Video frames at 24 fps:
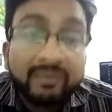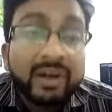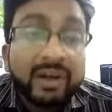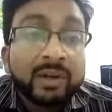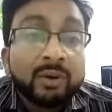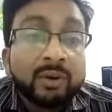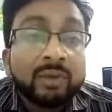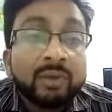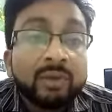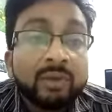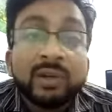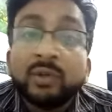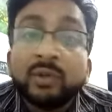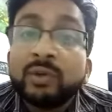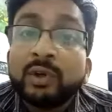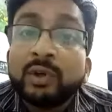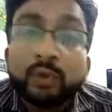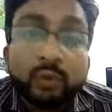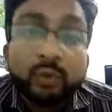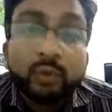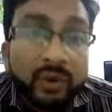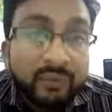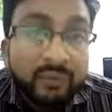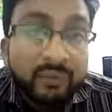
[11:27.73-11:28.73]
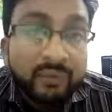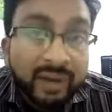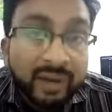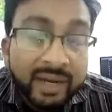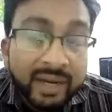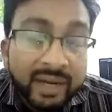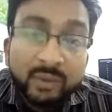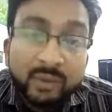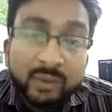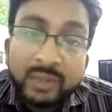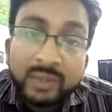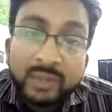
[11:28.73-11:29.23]
Why don't we do a
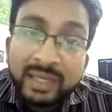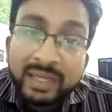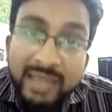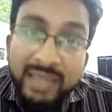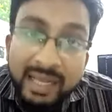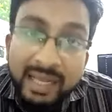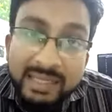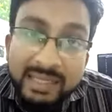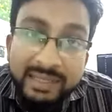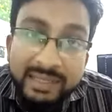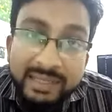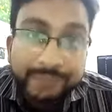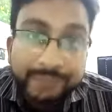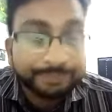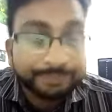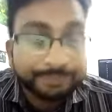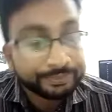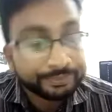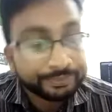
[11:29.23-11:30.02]
UFR and urine culture?